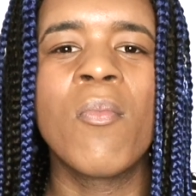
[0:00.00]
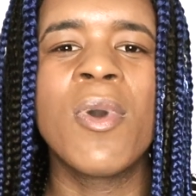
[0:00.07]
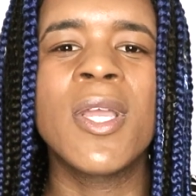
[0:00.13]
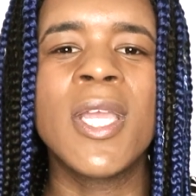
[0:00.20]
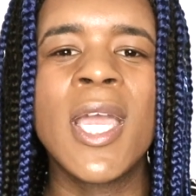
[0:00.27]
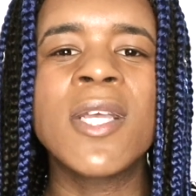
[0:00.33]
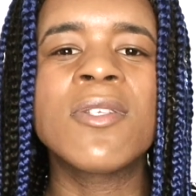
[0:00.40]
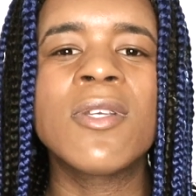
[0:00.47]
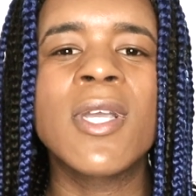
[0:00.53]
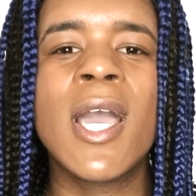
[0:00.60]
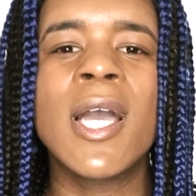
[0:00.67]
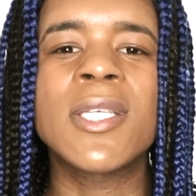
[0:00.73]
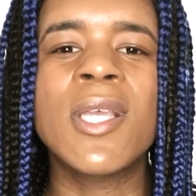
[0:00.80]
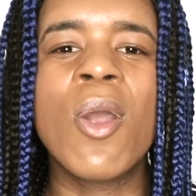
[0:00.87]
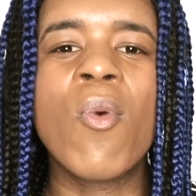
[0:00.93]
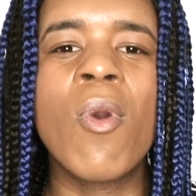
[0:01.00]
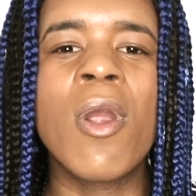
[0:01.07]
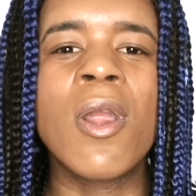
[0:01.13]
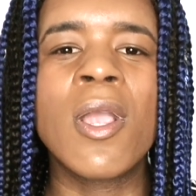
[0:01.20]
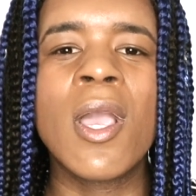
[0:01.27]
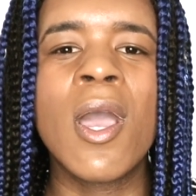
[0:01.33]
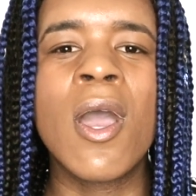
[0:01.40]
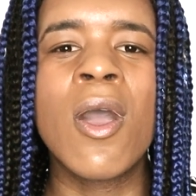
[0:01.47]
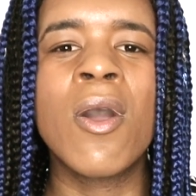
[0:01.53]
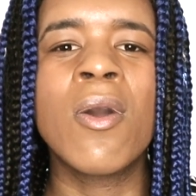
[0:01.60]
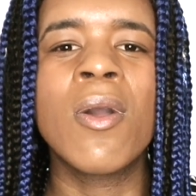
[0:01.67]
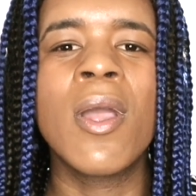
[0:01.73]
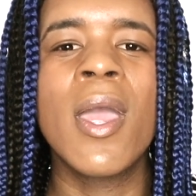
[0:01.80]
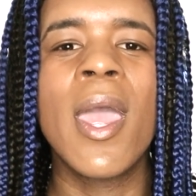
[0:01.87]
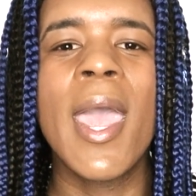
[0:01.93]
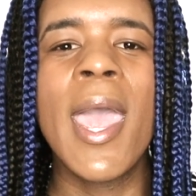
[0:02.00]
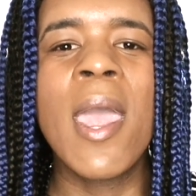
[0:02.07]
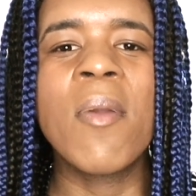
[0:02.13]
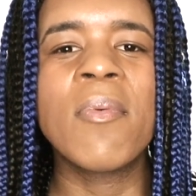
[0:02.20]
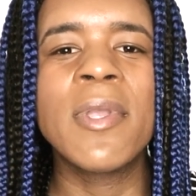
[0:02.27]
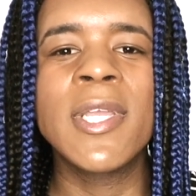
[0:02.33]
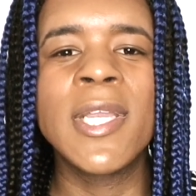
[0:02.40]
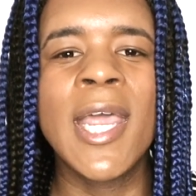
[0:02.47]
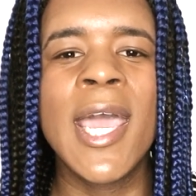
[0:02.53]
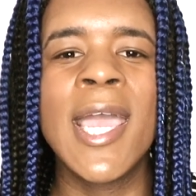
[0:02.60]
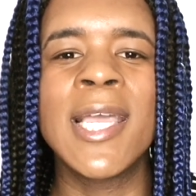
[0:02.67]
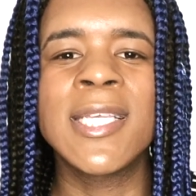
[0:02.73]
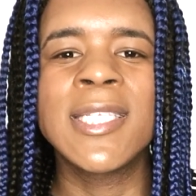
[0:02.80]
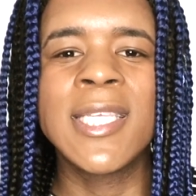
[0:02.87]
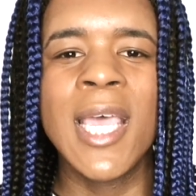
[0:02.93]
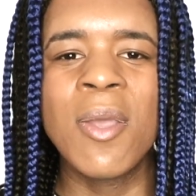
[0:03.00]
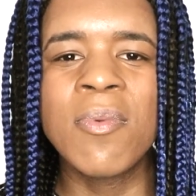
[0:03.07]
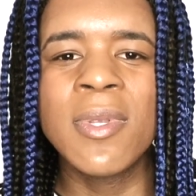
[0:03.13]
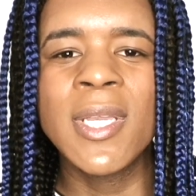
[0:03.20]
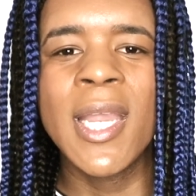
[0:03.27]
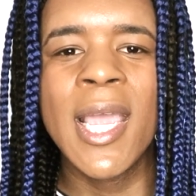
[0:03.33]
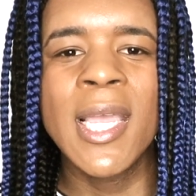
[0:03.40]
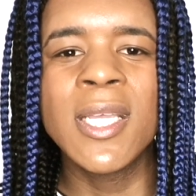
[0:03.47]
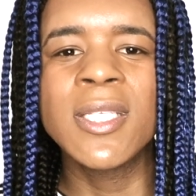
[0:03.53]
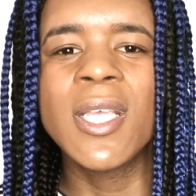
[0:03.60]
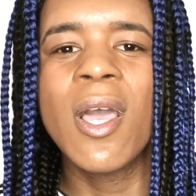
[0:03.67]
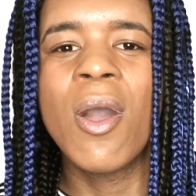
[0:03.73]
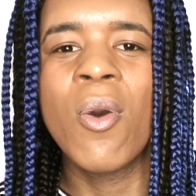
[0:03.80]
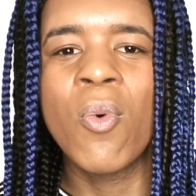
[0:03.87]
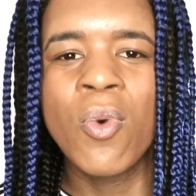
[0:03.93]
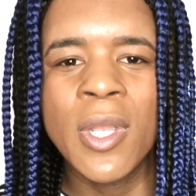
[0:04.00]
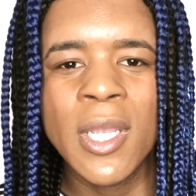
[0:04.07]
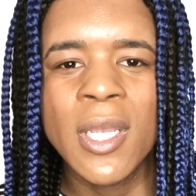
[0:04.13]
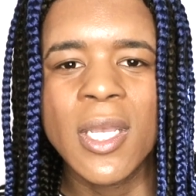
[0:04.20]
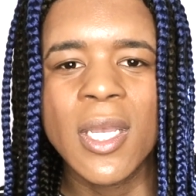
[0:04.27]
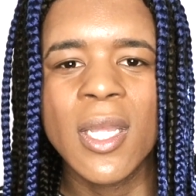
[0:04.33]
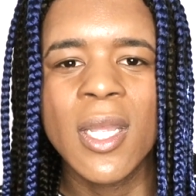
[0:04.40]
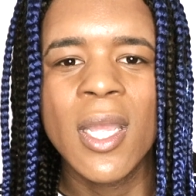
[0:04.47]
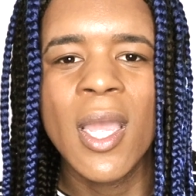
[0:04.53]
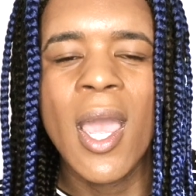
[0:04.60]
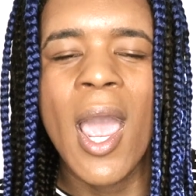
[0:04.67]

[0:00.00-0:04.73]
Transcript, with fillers: But yes, you guys, I work out every day, seven days a week.